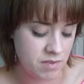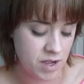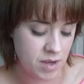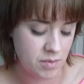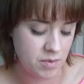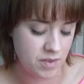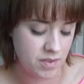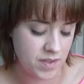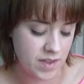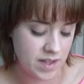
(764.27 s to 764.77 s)

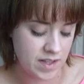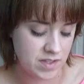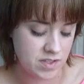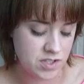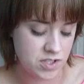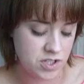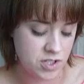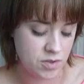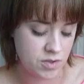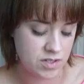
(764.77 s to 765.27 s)
wouldn't think
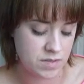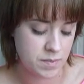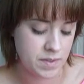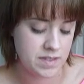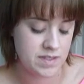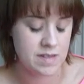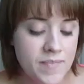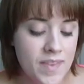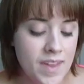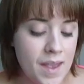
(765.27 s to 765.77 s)
it's too
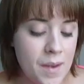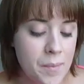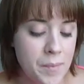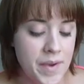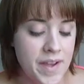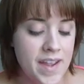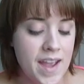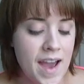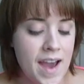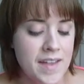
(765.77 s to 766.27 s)
expensive.
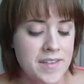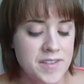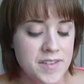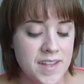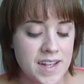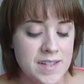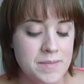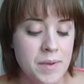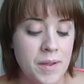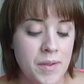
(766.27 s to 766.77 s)
But yeah, so
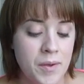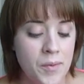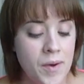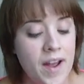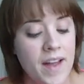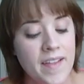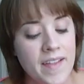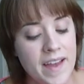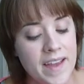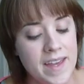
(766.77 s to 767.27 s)
that's probably
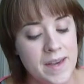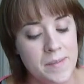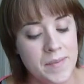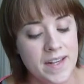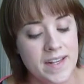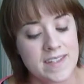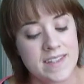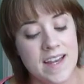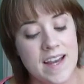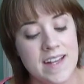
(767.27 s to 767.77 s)
why I like it,
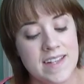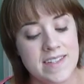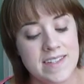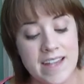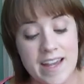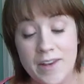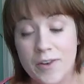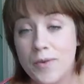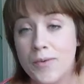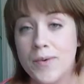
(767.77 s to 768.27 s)
because it has
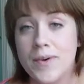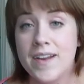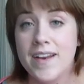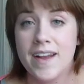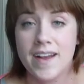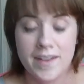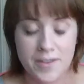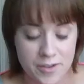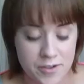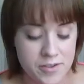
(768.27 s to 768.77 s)
sandalwood.
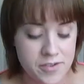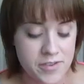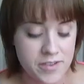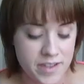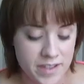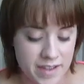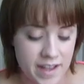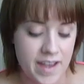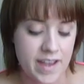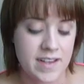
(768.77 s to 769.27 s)
I
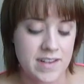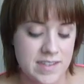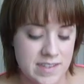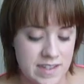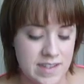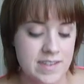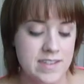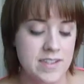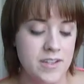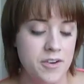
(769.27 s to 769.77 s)
usually like
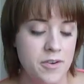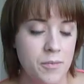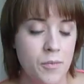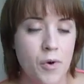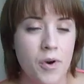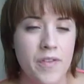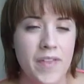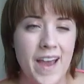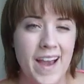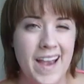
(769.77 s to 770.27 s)
scents that are
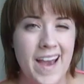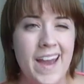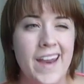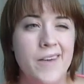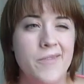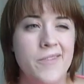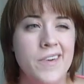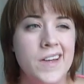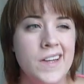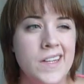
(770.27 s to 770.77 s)
more that kind
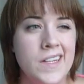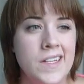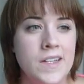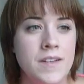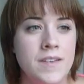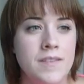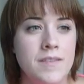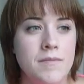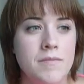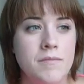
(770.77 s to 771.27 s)
of,
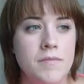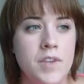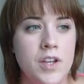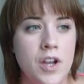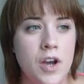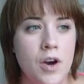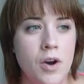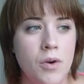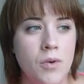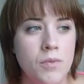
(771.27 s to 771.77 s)
you
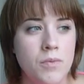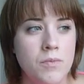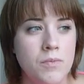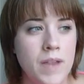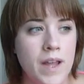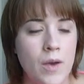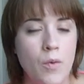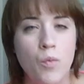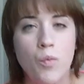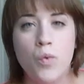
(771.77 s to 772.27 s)
know,
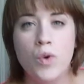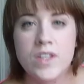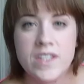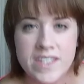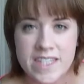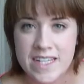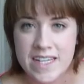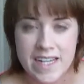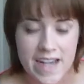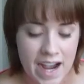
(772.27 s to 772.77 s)
like
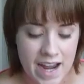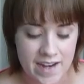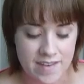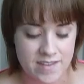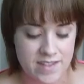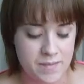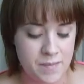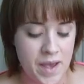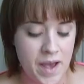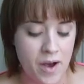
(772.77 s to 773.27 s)
woodsy kind of
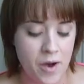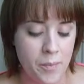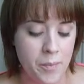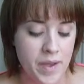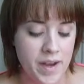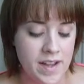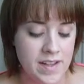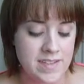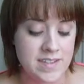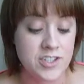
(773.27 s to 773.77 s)
smell,
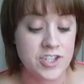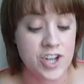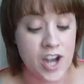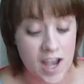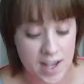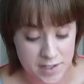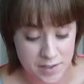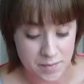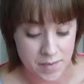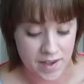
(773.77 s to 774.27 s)
but it's
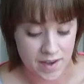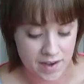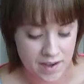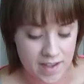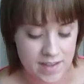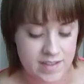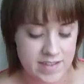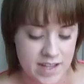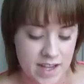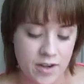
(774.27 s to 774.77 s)
jasmine
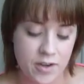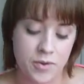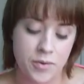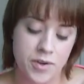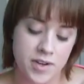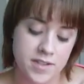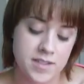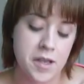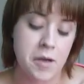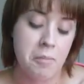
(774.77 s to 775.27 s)
and
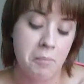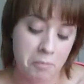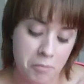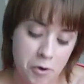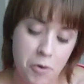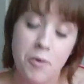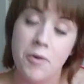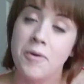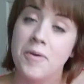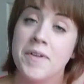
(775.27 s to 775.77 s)
sandalwood. So
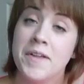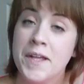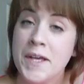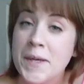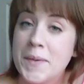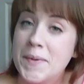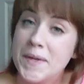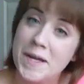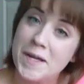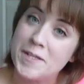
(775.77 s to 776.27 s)
cool.
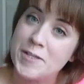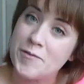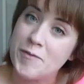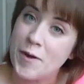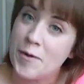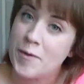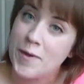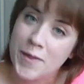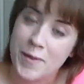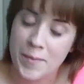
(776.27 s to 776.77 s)
Be nice if
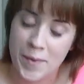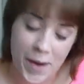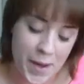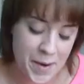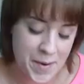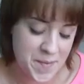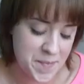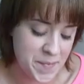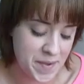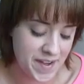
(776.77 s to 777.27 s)
I read the
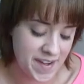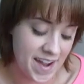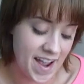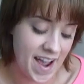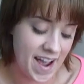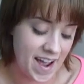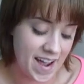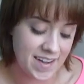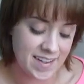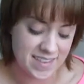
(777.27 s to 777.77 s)
bottom, but
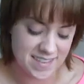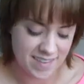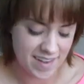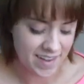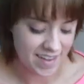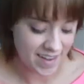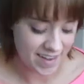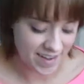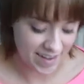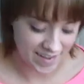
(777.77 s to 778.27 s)
yeah, I
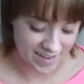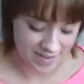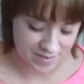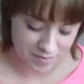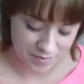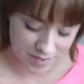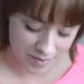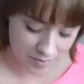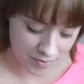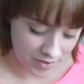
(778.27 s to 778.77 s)
like it. It's
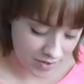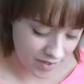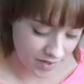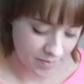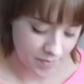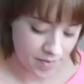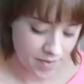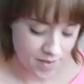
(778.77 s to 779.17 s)
really pretty.